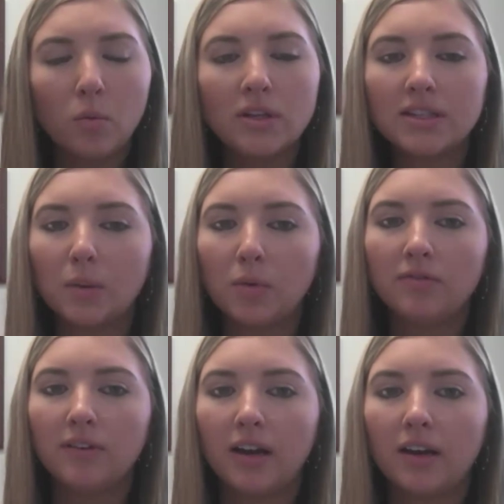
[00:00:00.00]
would
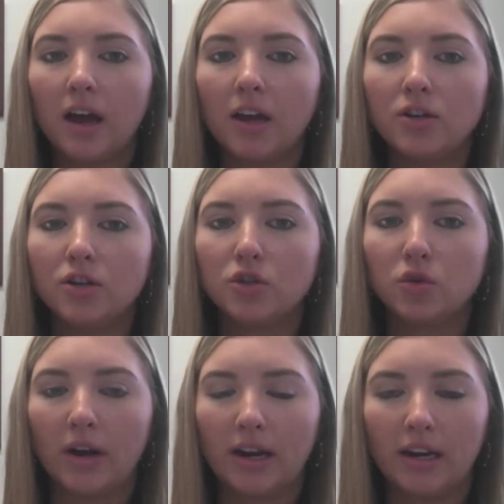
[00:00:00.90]
someone find a hunter
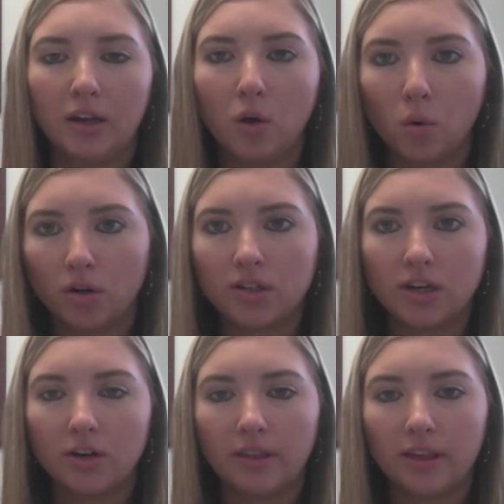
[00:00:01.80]
training course
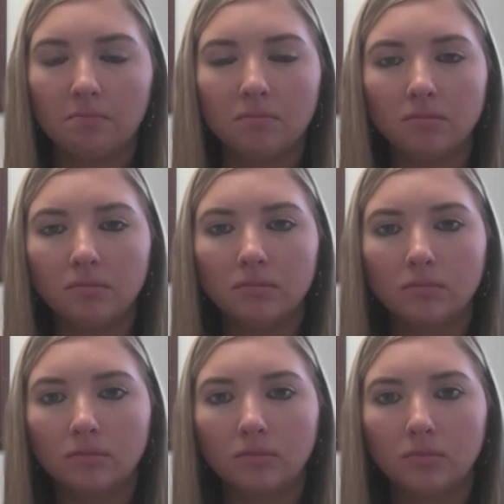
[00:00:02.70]
near them?
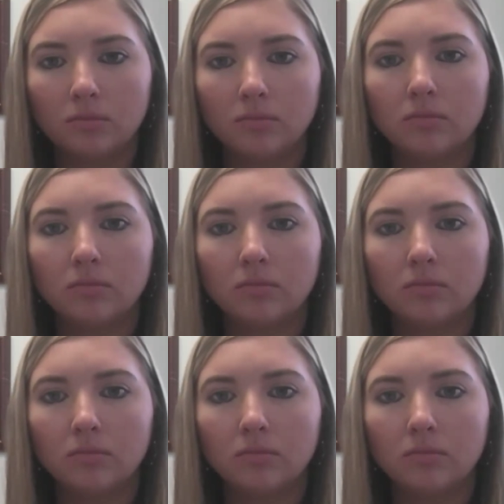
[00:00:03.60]
Mm.